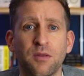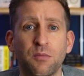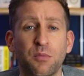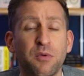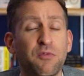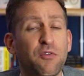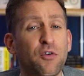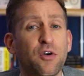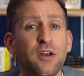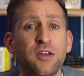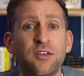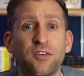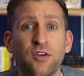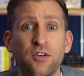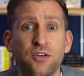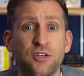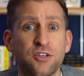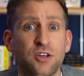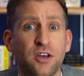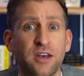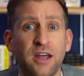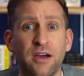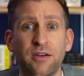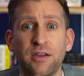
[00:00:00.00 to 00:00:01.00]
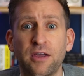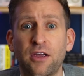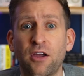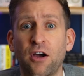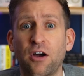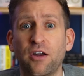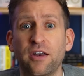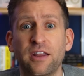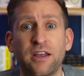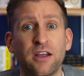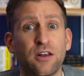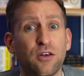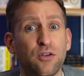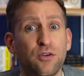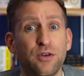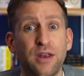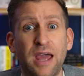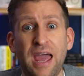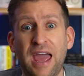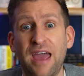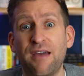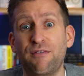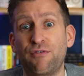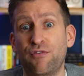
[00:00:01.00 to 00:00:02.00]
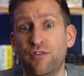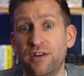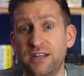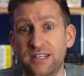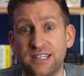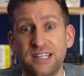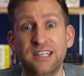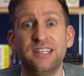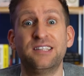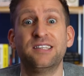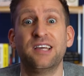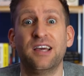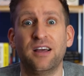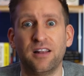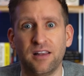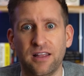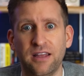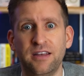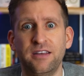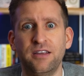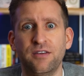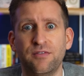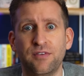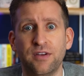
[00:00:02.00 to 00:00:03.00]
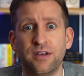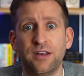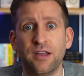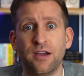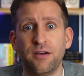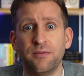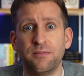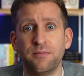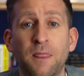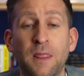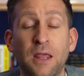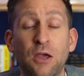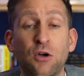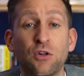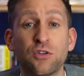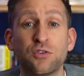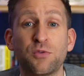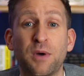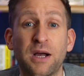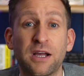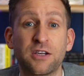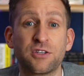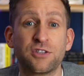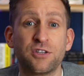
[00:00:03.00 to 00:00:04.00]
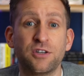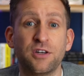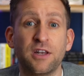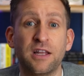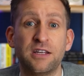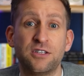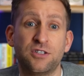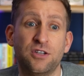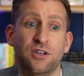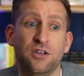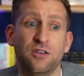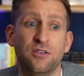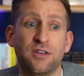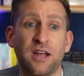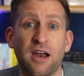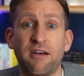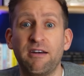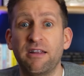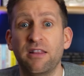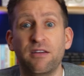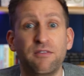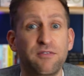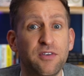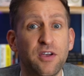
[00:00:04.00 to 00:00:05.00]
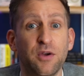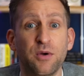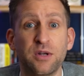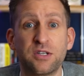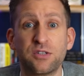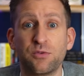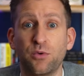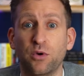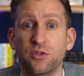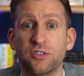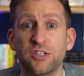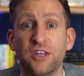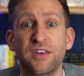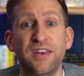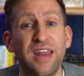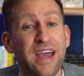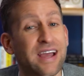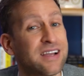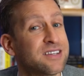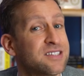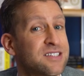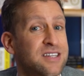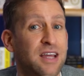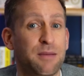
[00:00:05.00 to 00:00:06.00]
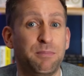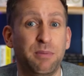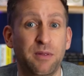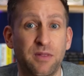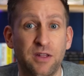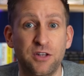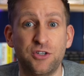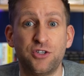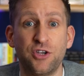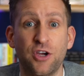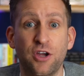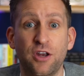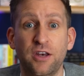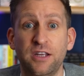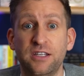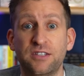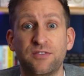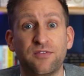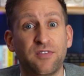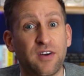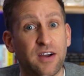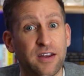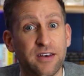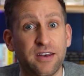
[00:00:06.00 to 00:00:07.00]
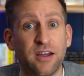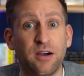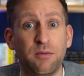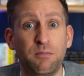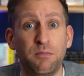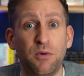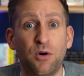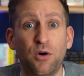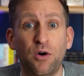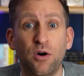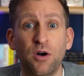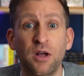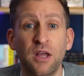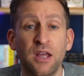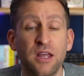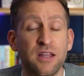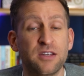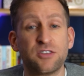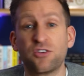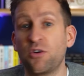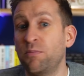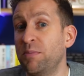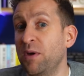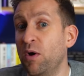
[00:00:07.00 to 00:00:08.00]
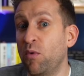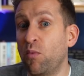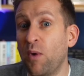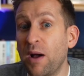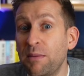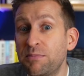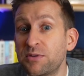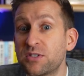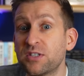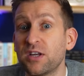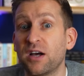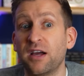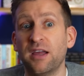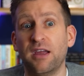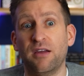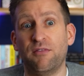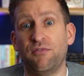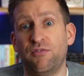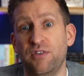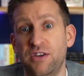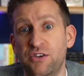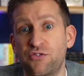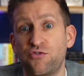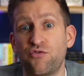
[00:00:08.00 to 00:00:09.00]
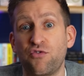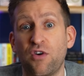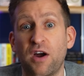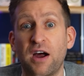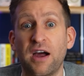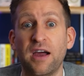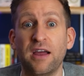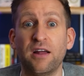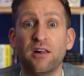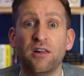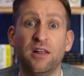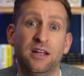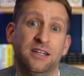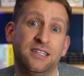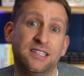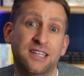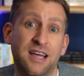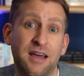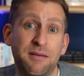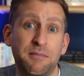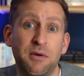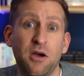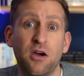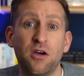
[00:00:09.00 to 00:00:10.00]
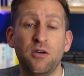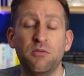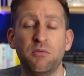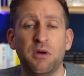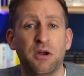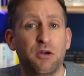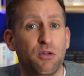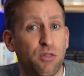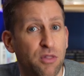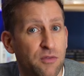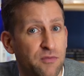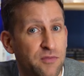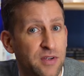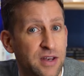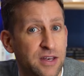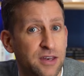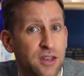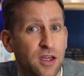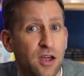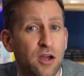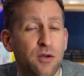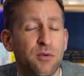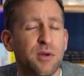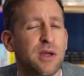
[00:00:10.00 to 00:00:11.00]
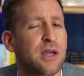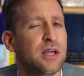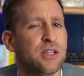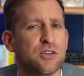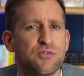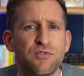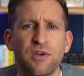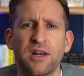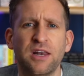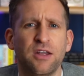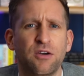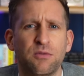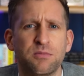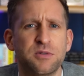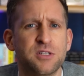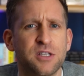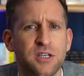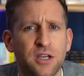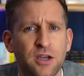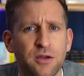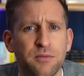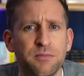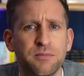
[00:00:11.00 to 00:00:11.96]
We've already touched on how you can't include every detail in your video. Call to action lets you direct the viewer towards the next step in their journey to find out more. This could be a website, a free trial, a demo, another video. It's really up to you.